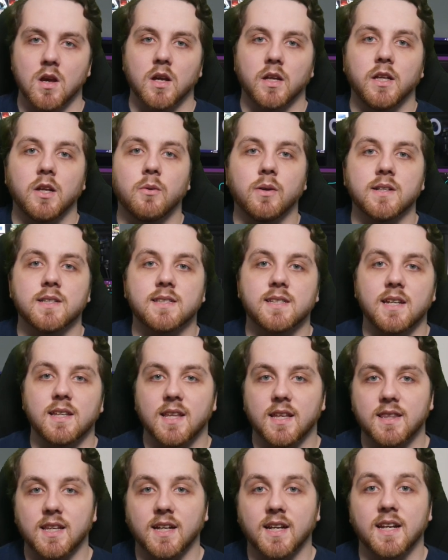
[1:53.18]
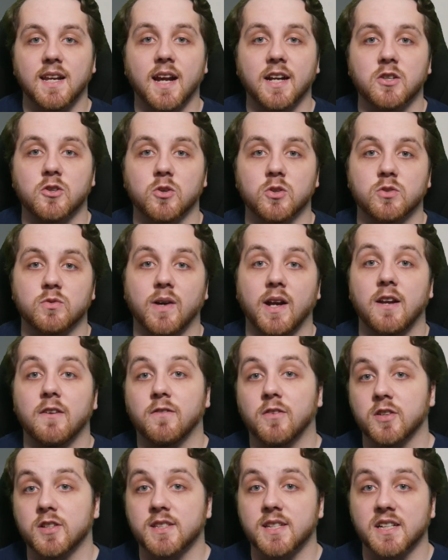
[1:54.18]
You can see that the connector is rated
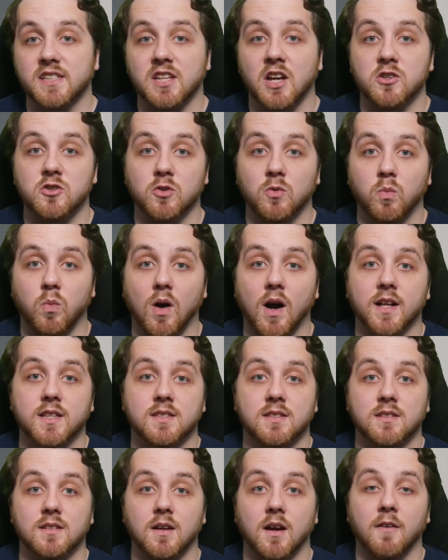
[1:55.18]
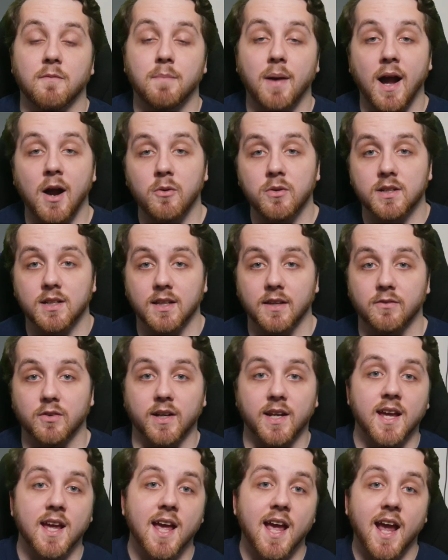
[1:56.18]
for 600 watts of power
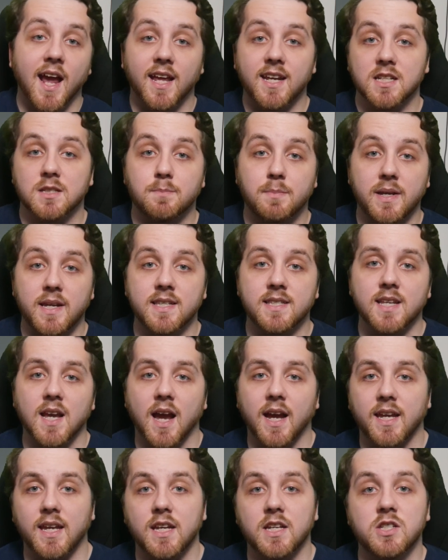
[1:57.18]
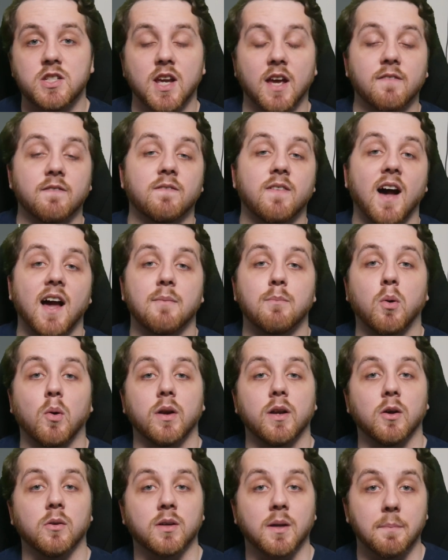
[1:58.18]
delivery and is PCIe Gen
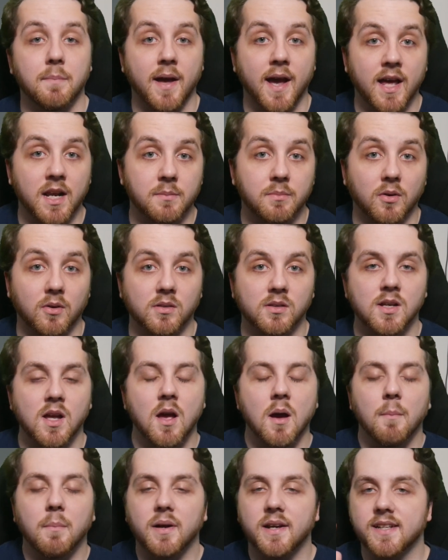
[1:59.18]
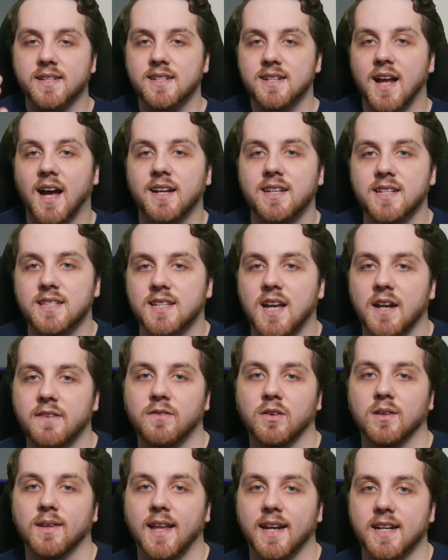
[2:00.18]
5.0 compatible, but is not designed
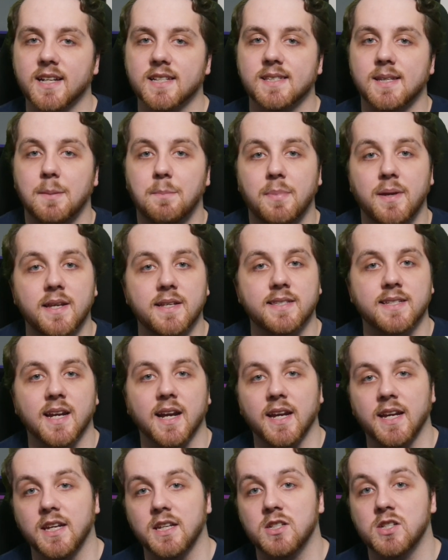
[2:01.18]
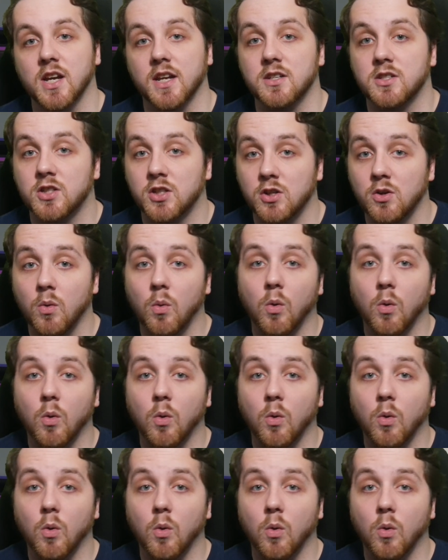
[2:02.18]
for legacy PCIe Gen 2